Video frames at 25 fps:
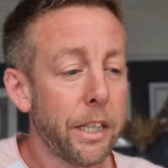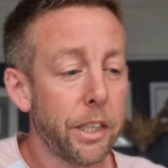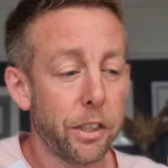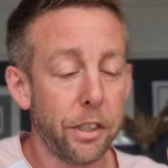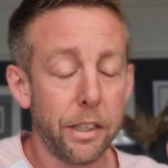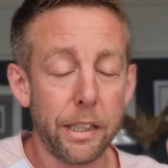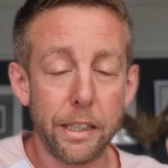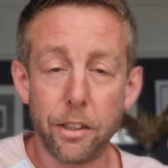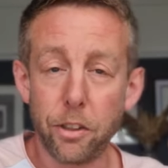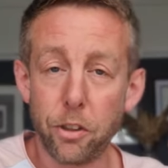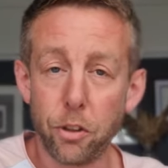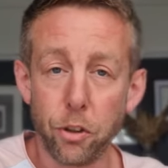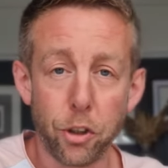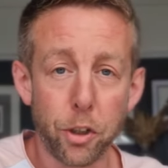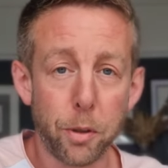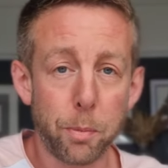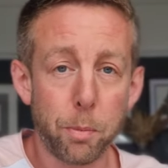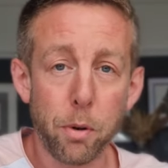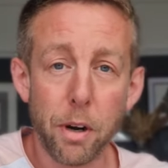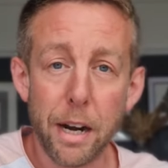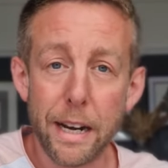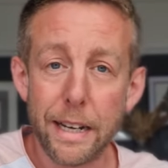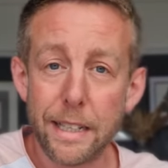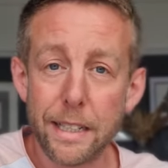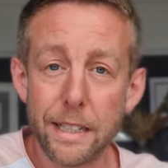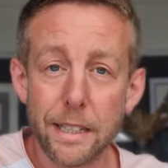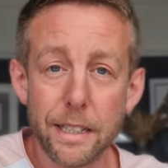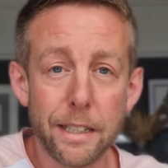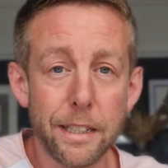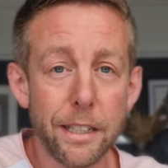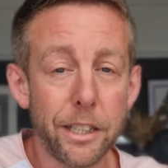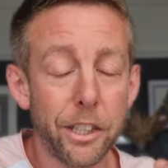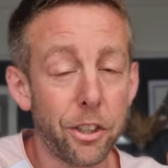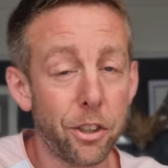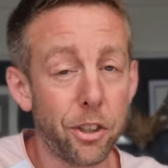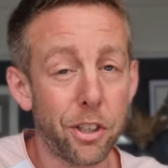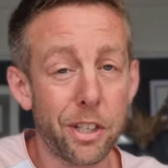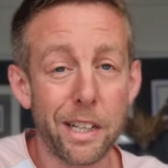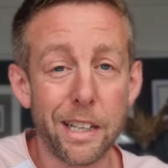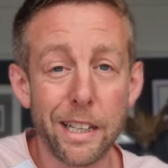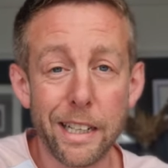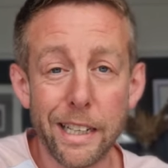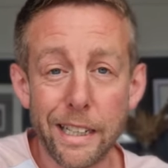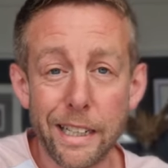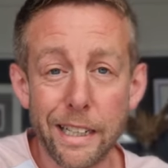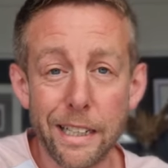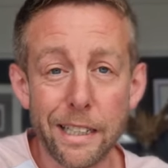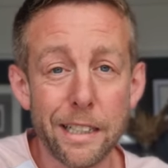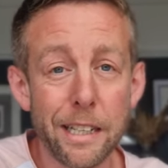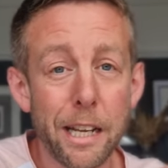You need to do your pricing, your
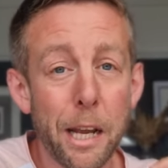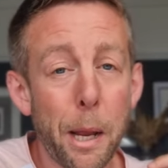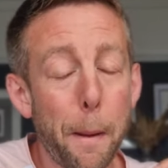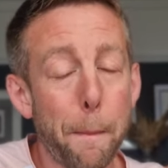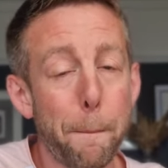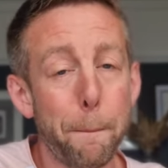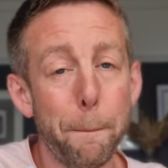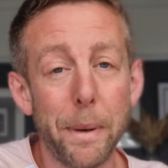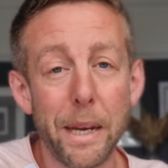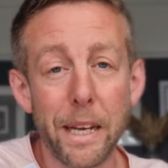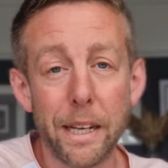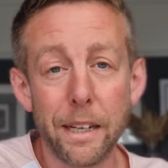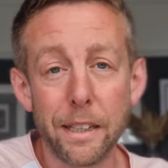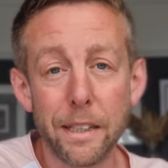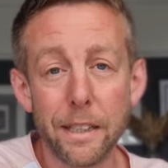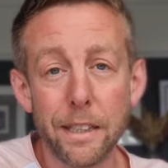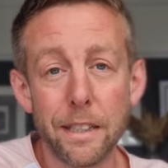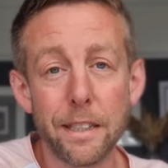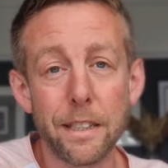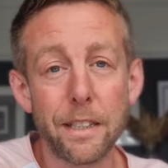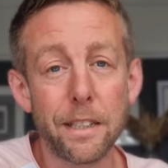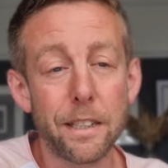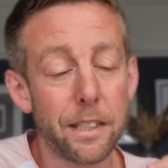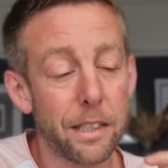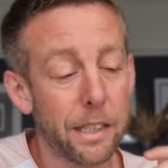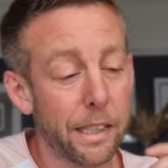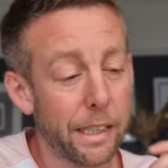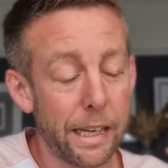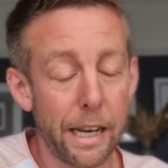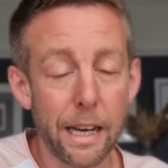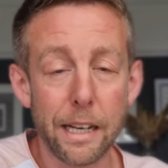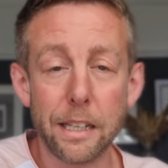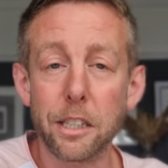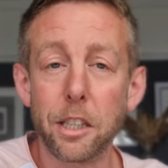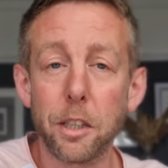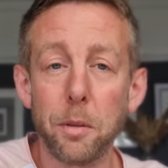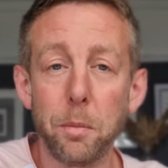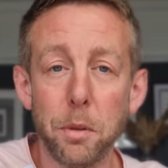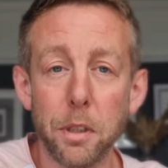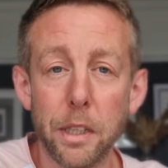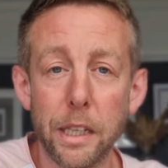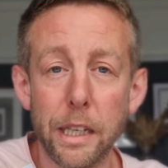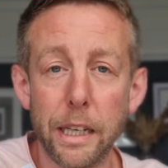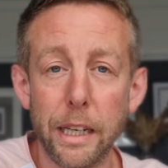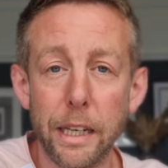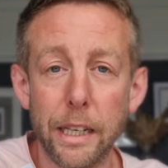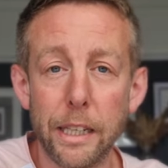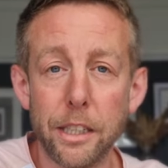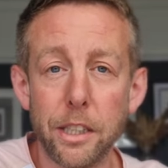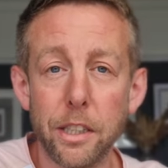cleaning, maintenance, guest
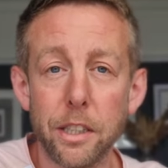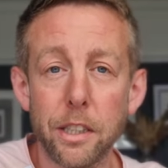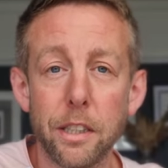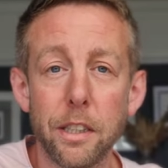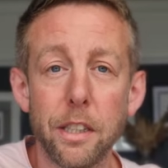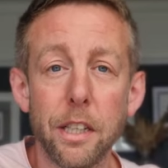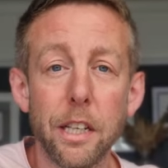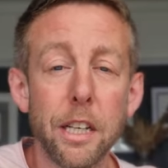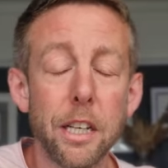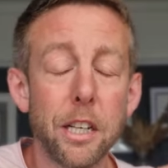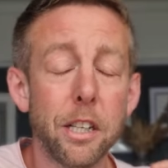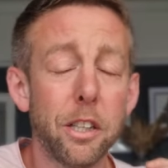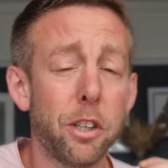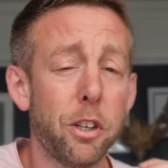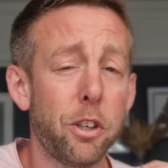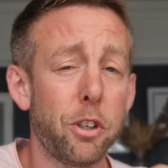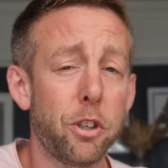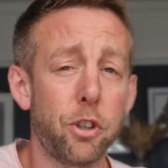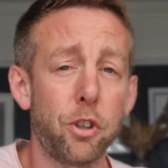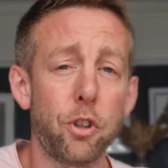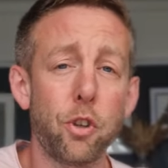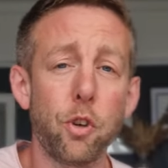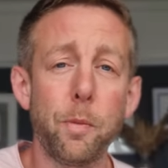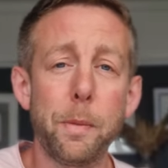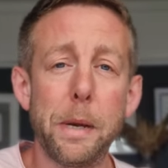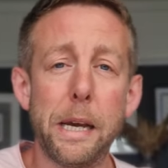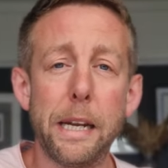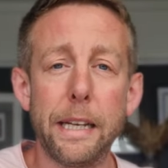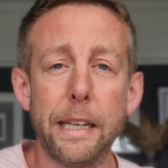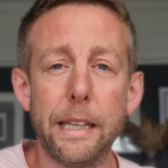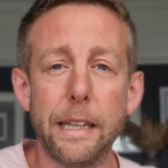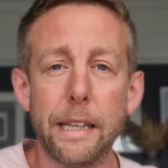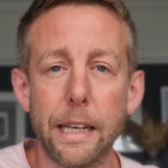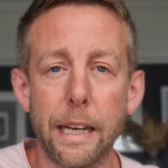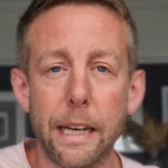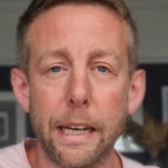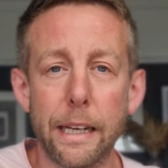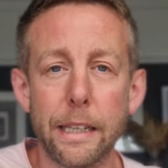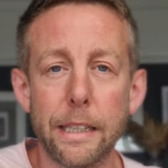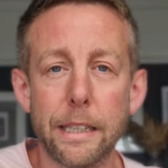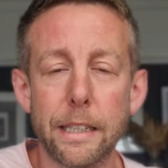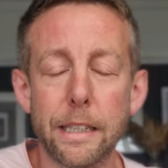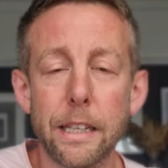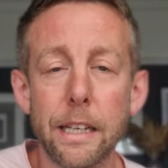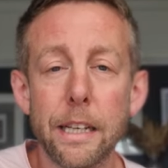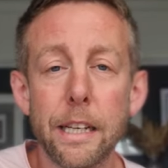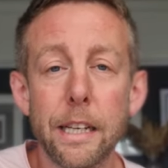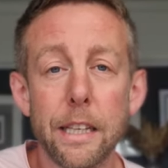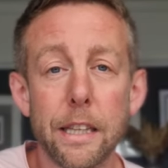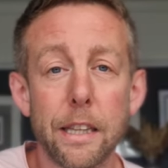communication. There are so many
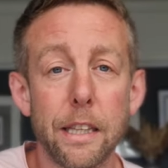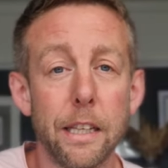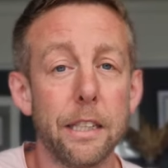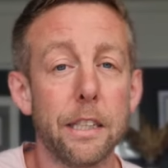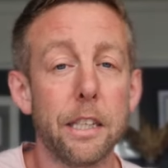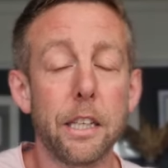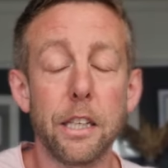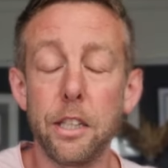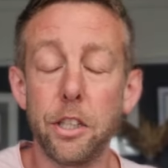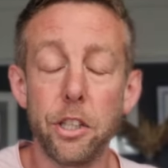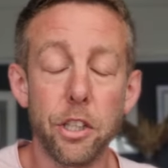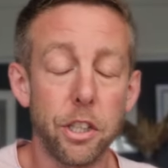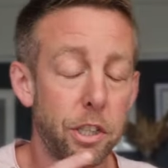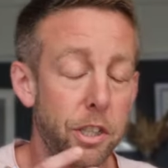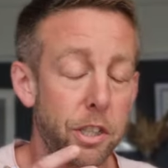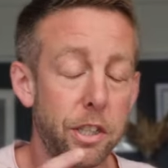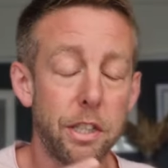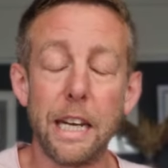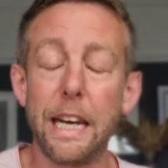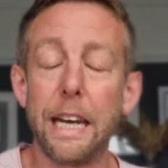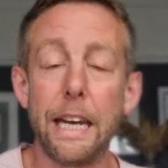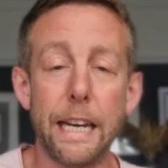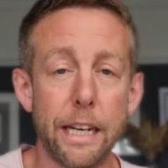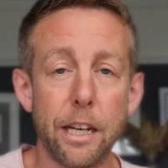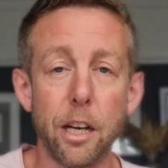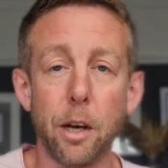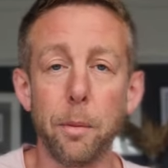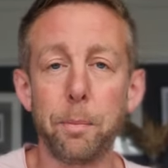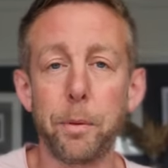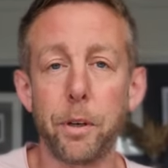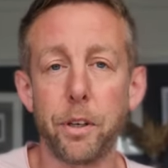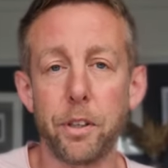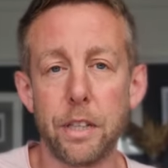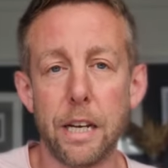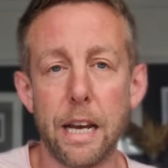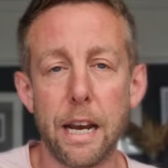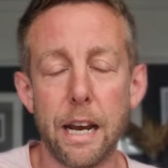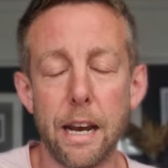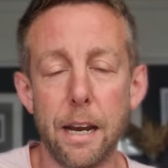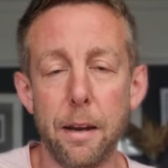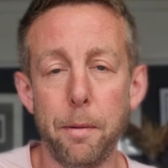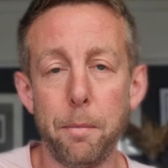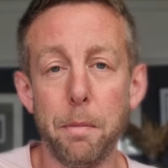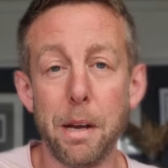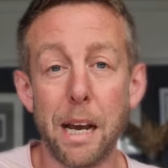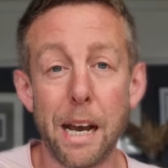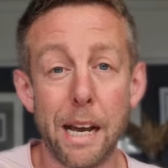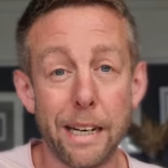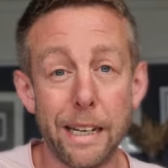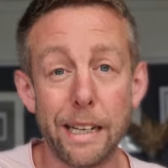things that can just eat up your
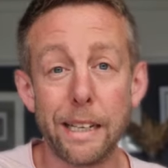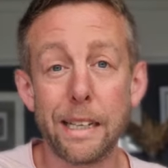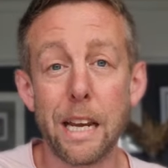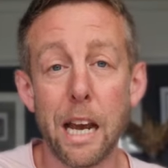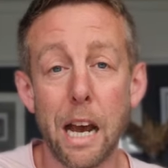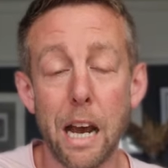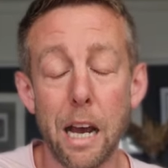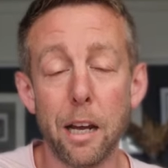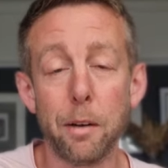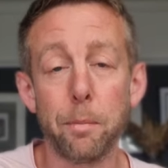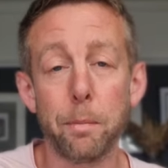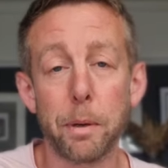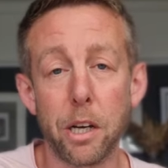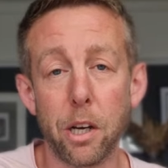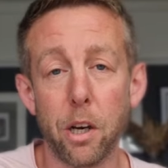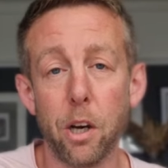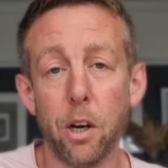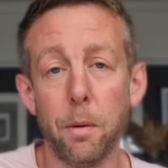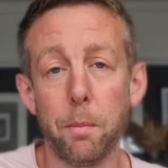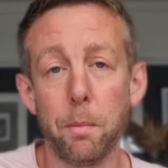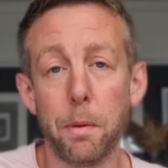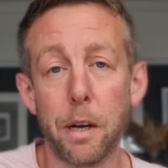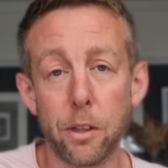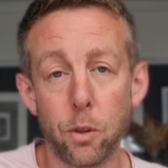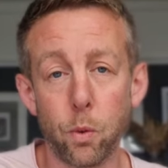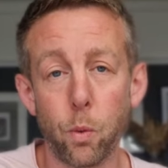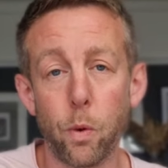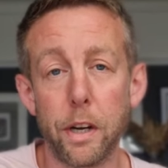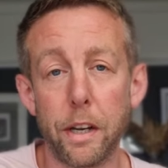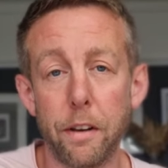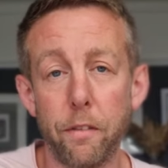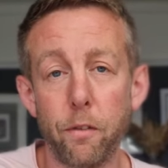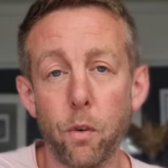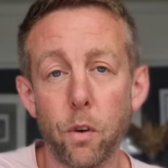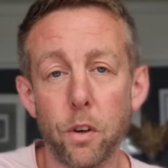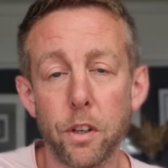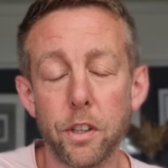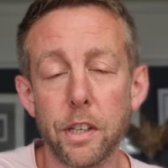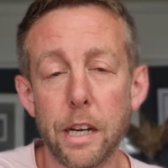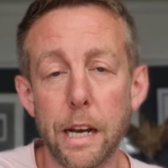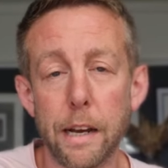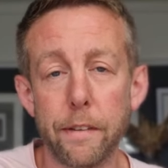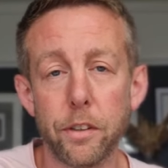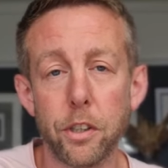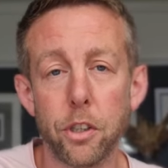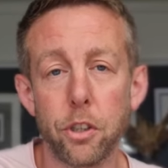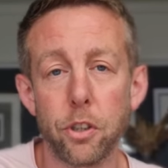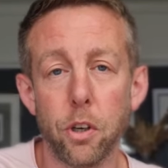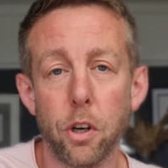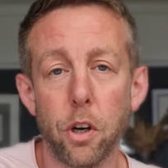time and it can become a 24
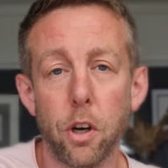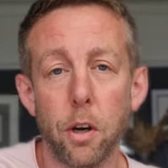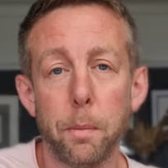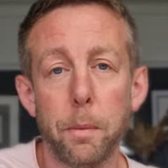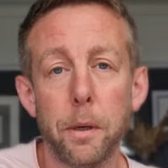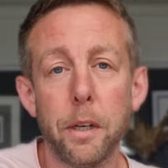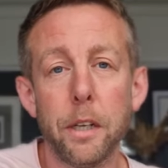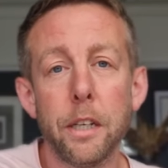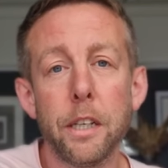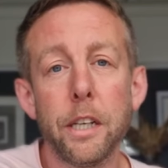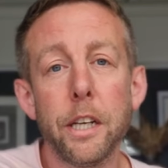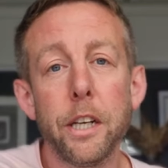7 job.